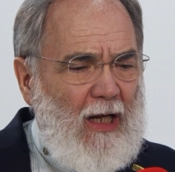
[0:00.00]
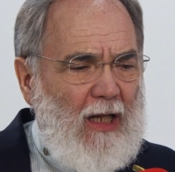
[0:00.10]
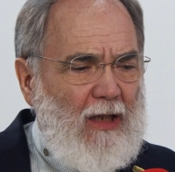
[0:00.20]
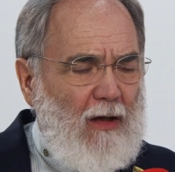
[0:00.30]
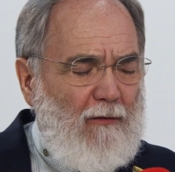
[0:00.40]

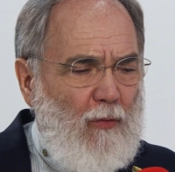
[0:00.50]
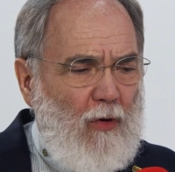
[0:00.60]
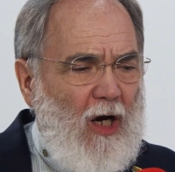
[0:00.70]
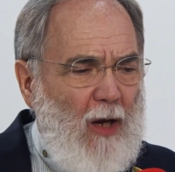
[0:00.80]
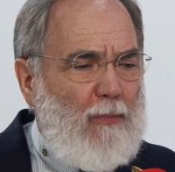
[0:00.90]
and
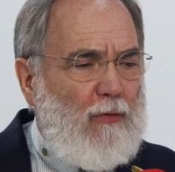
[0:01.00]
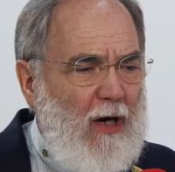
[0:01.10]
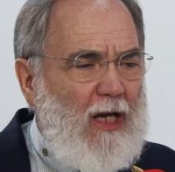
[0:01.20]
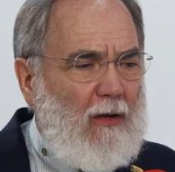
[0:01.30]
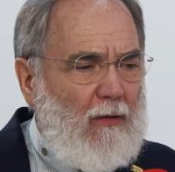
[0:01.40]
therefore a
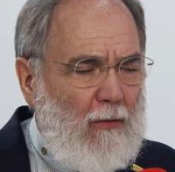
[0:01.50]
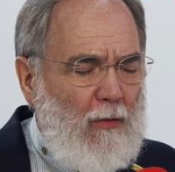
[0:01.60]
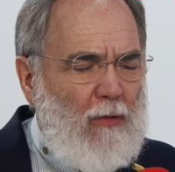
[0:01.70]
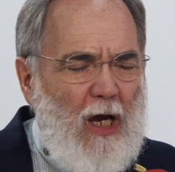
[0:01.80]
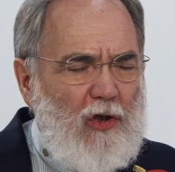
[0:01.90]

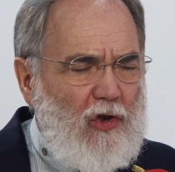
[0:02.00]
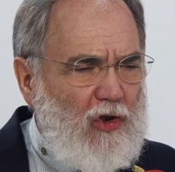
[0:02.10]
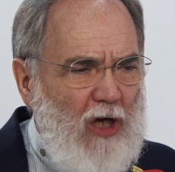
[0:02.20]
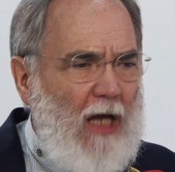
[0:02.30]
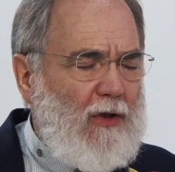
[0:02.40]
breakthrough, a
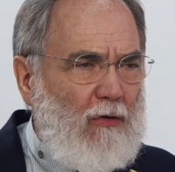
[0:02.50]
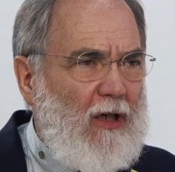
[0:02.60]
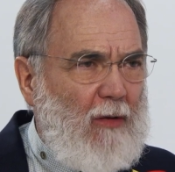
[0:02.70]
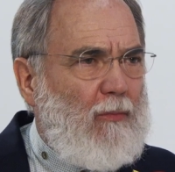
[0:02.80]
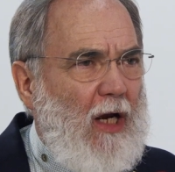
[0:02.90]

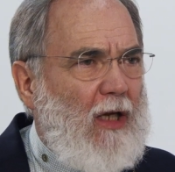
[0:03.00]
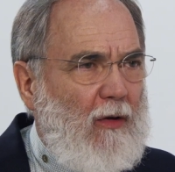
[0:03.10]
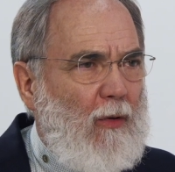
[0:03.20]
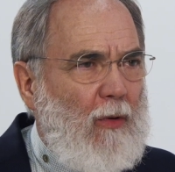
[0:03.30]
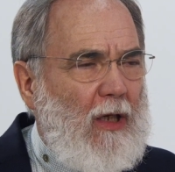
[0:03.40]
shattering
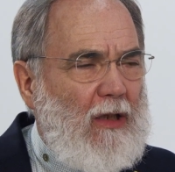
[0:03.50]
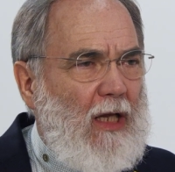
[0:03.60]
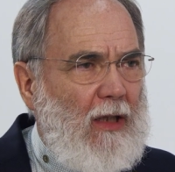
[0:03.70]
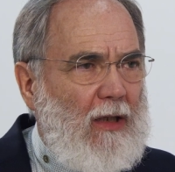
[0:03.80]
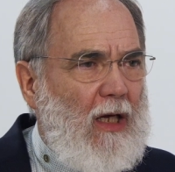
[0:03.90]
breakthrough in
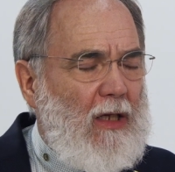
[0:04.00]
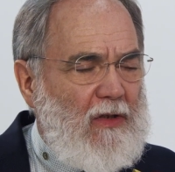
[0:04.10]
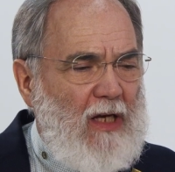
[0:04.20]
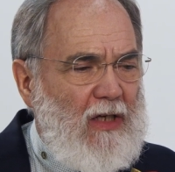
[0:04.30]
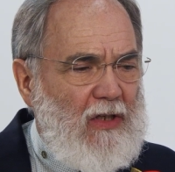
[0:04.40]
that
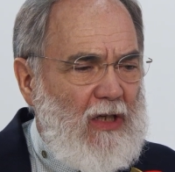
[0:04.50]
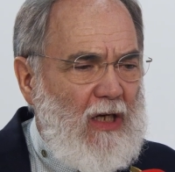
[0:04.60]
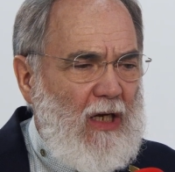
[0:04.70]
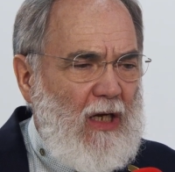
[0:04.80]
sense